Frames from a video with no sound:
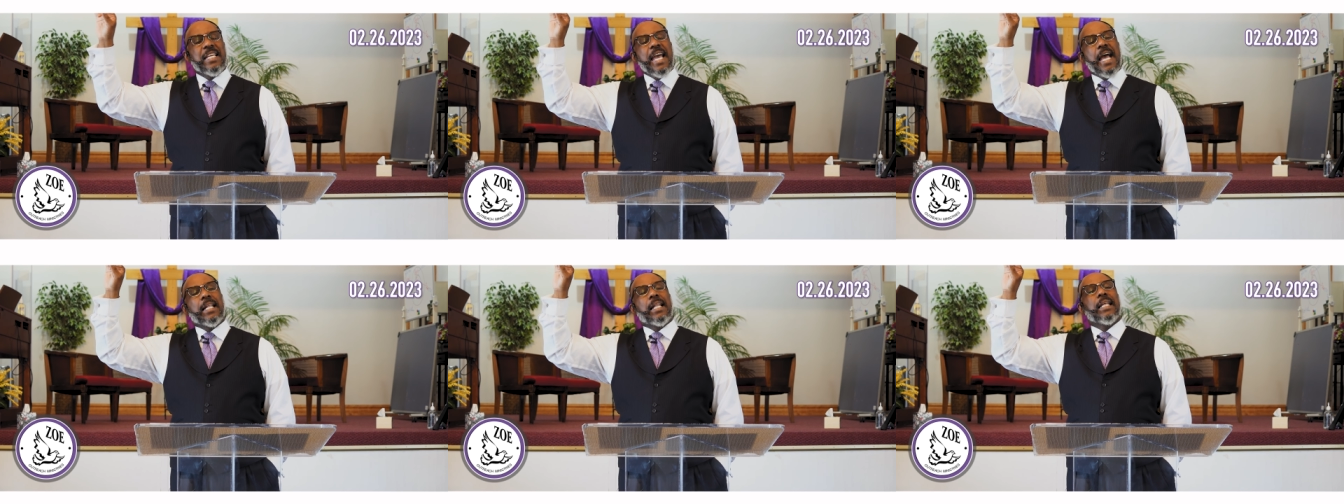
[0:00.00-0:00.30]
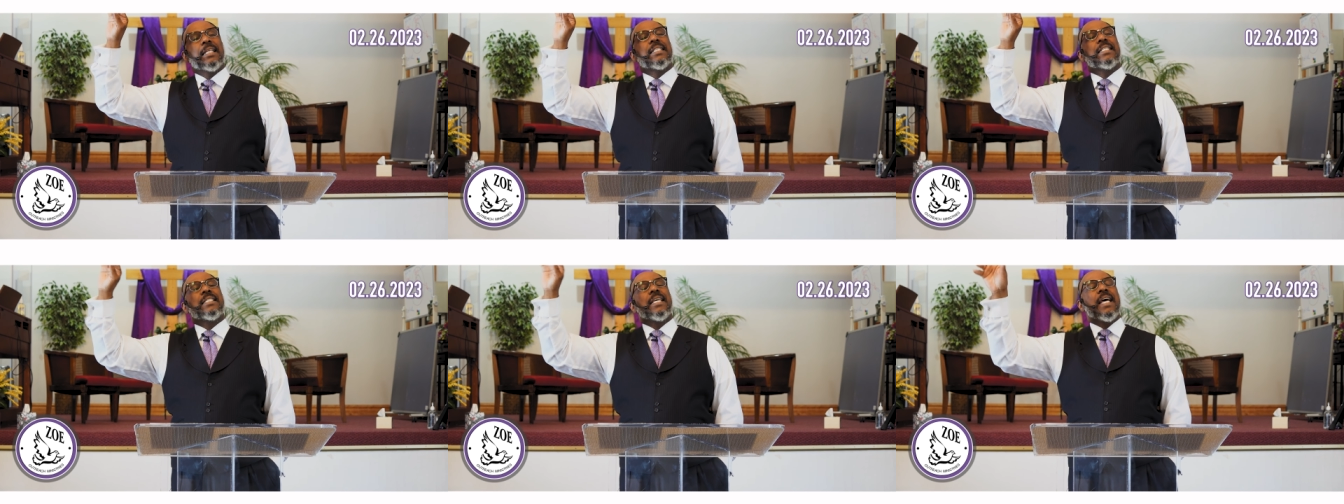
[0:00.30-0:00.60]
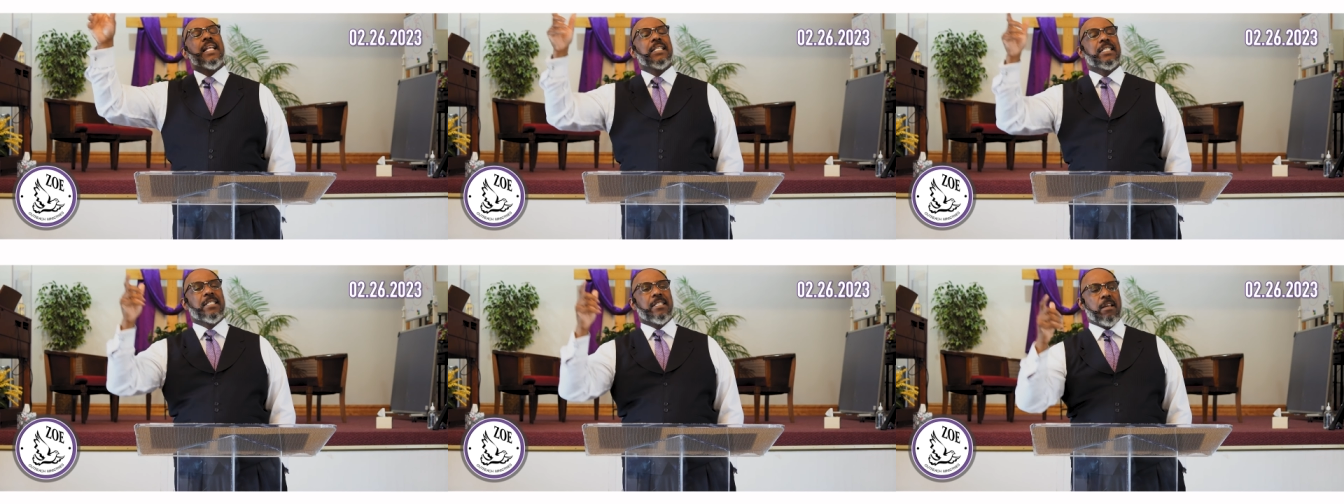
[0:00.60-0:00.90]
he had to
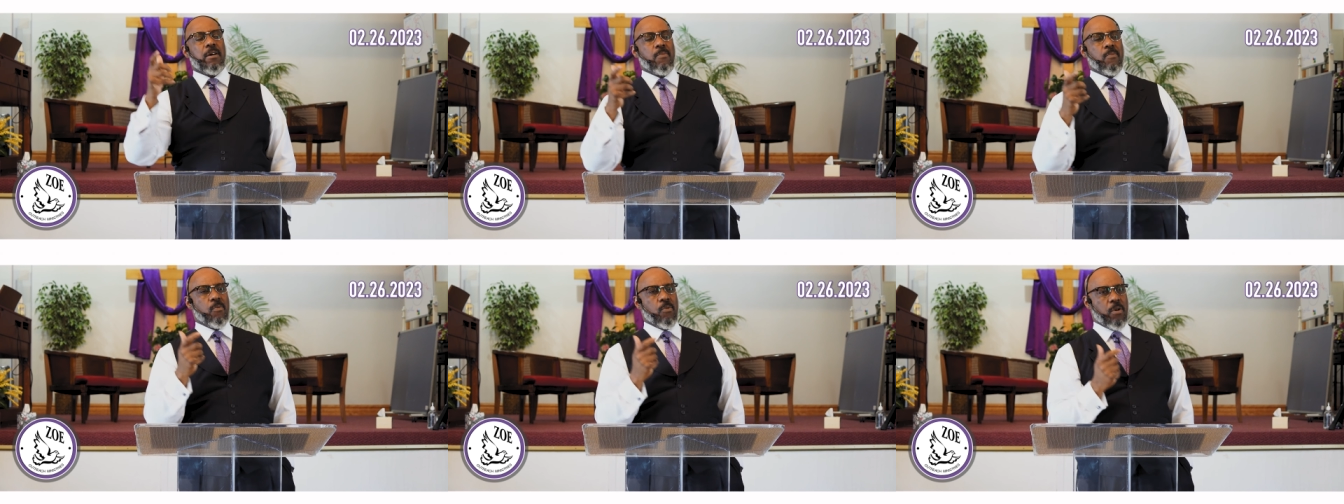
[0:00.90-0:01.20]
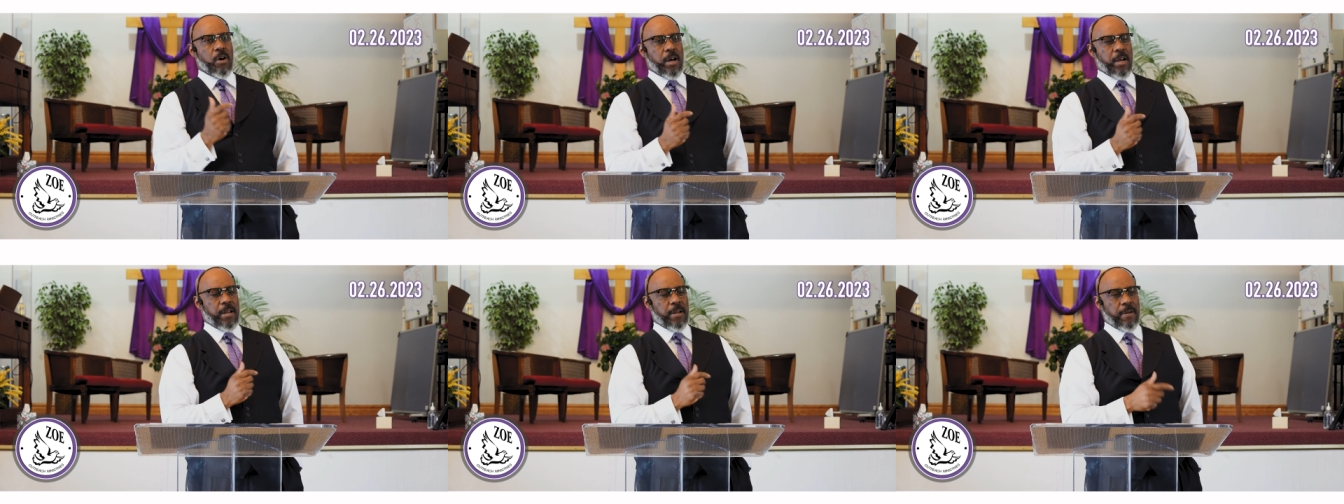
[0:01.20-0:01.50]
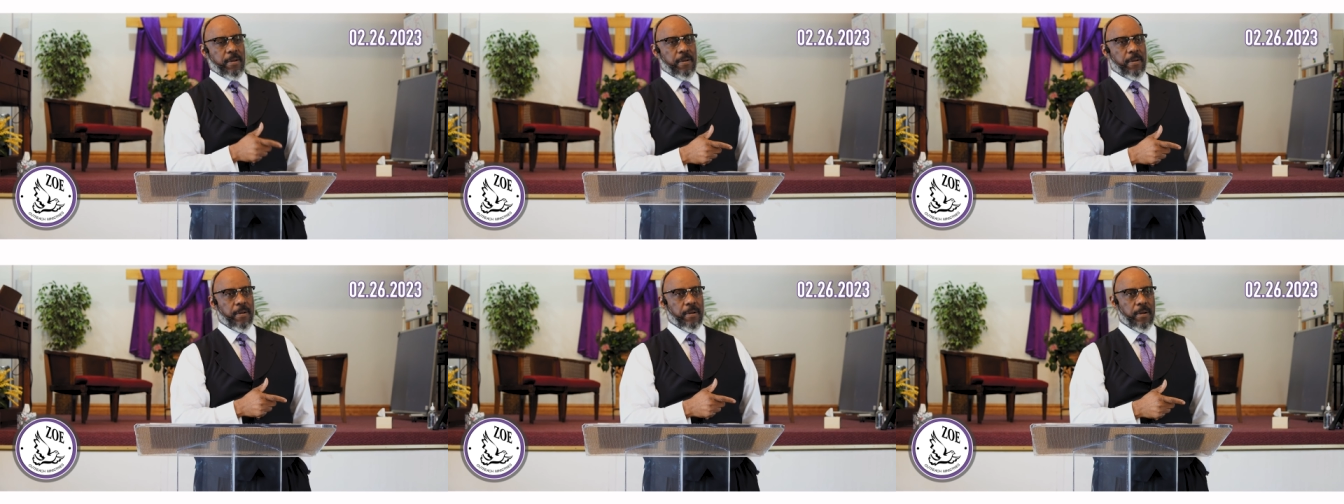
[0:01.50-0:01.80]
send
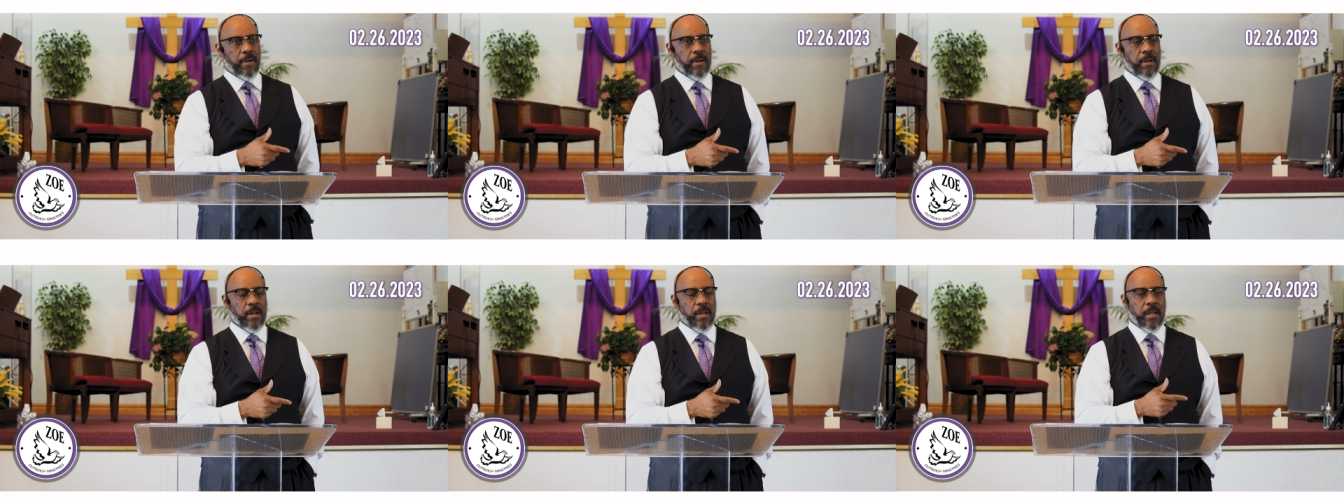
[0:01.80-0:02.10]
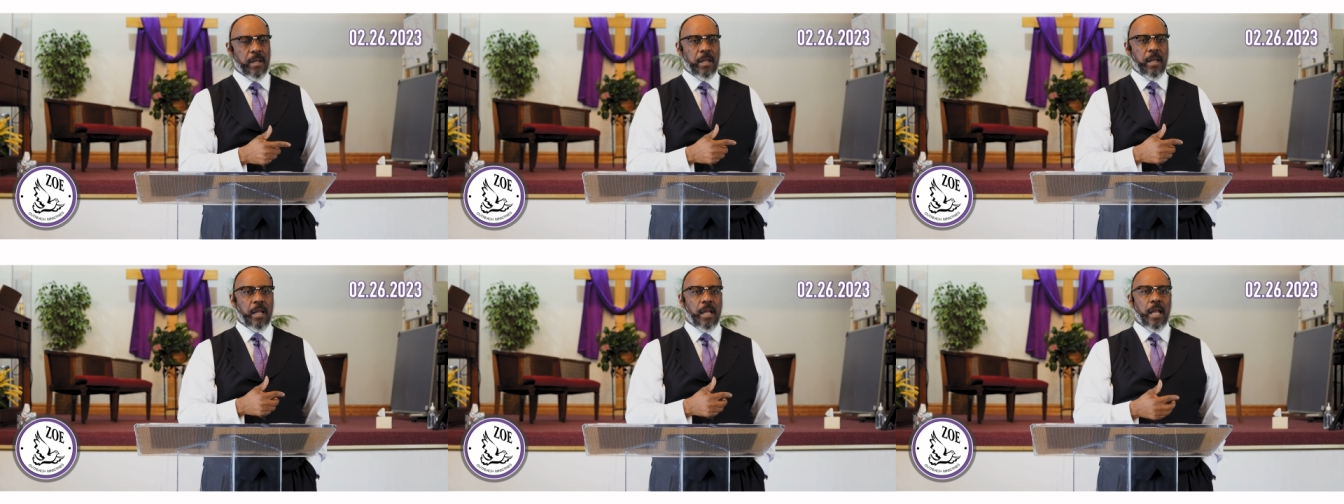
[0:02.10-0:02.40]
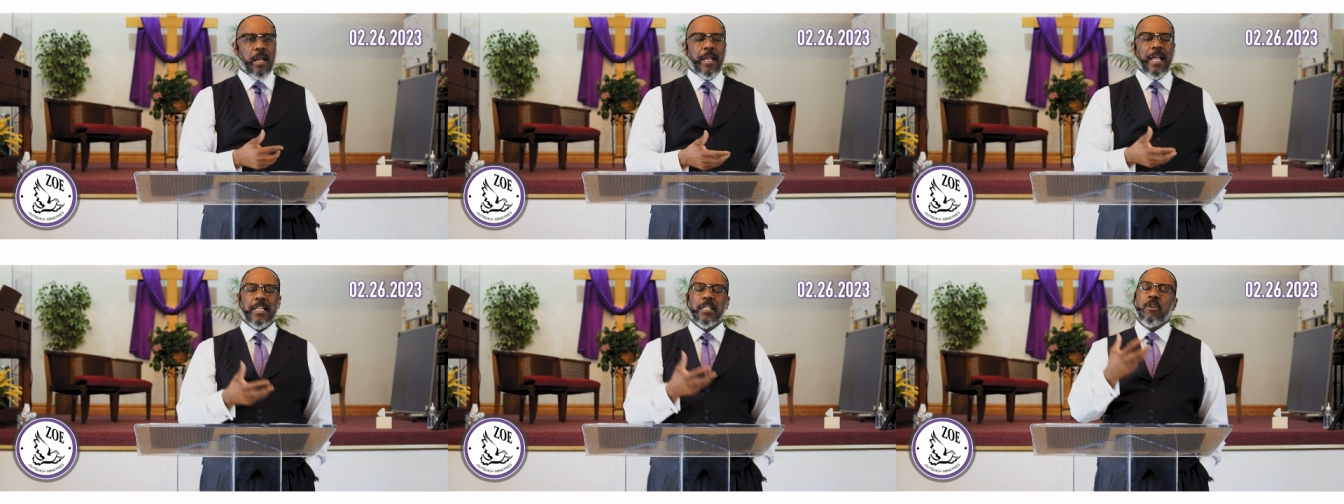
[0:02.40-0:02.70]
someone
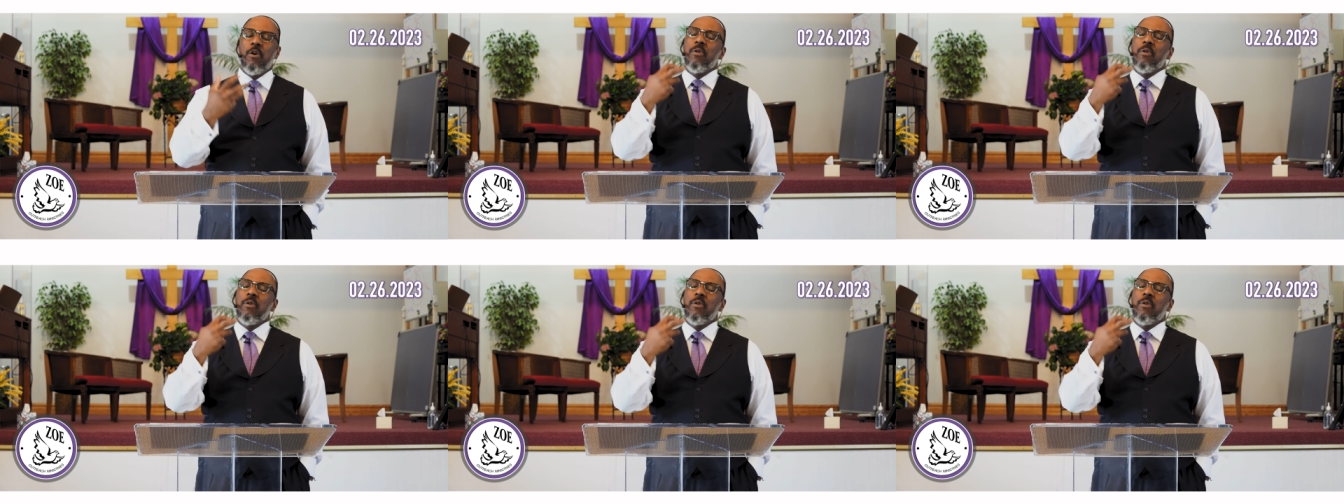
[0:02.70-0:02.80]
that's